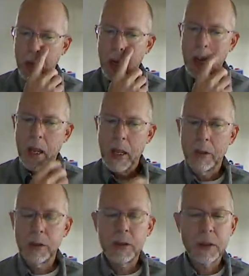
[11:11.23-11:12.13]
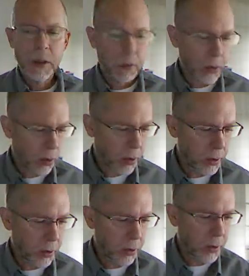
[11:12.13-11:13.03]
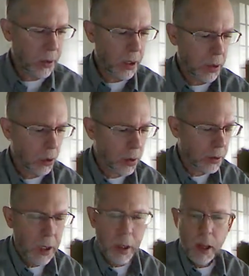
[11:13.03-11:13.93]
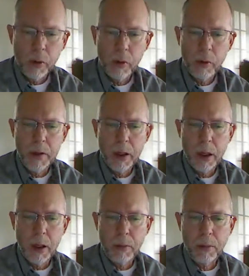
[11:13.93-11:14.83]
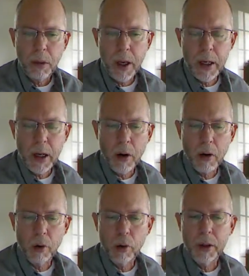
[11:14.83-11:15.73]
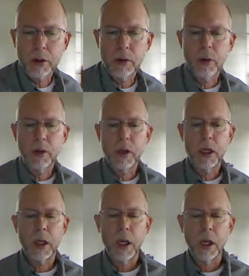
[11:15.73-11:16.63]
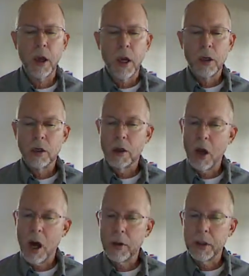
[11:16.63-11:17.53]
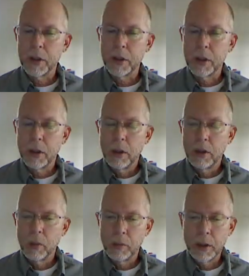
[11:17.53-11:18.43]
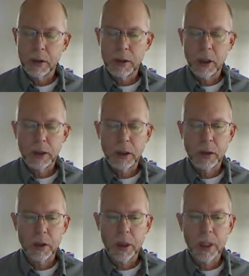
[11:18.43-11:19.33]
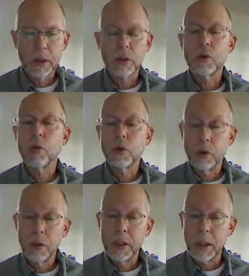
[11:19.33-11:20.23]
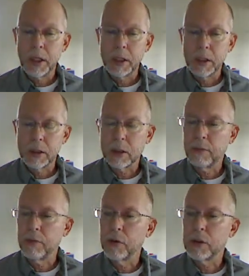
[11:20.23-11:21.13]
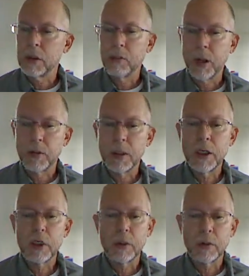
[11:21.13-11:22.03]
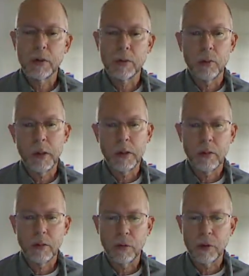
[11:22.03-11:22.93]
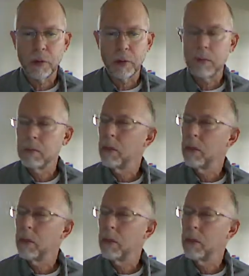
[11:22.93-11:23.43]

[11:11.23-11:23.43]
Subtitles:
And this is also a critical thinking course, and we will be applying our critical thinking knowledge that we'll be discussing in this class to these ideas of First Amendment issues. What is the First Amendment?